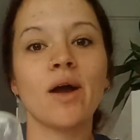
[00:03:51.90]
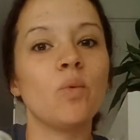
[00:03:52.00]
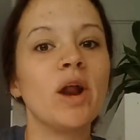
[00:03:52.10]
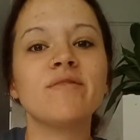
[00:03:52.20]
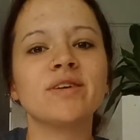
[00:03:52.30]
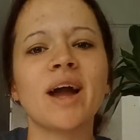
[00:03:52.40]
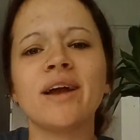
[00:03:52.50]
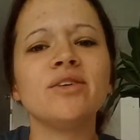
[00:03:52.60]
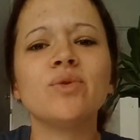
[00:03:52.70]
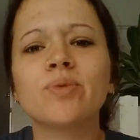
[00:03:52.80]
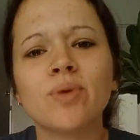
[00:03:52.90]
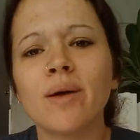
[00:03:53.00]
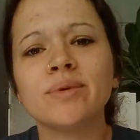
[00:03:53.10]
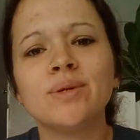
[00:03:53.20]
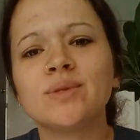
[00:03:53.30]
Whatever kind of, you could
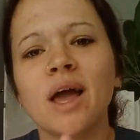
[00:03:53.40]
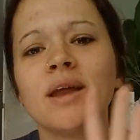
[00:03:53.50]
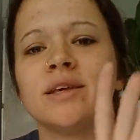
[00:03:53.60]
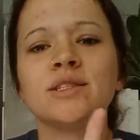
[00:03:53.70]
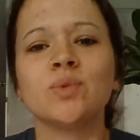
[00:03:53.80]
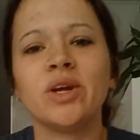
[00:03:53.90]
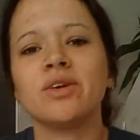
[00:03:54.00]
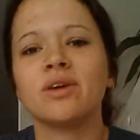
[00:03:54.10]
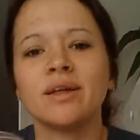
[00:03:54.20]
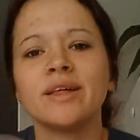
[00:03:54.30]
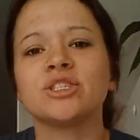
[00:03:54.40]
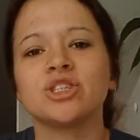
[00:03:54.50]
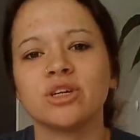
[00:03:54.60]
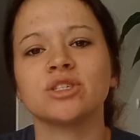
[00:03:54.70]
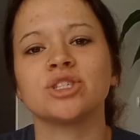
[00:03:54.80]
probably use any sweetener. I like
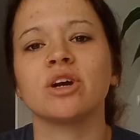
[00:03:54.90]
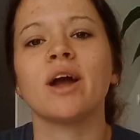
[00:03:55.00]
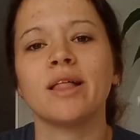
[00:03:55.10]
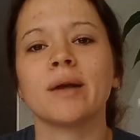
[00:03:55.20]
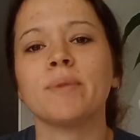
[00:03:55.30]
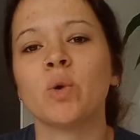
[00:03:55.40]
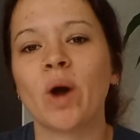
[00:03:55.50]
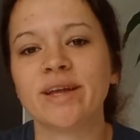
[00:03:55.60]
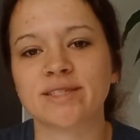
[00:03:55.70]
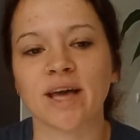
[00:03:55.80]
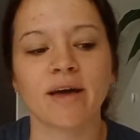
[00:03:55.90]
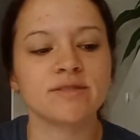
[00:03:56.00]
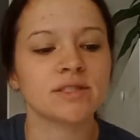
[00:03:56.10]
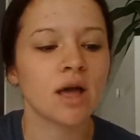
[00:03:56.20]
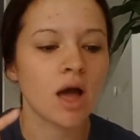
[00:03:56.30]
sugar. I like my white deaths.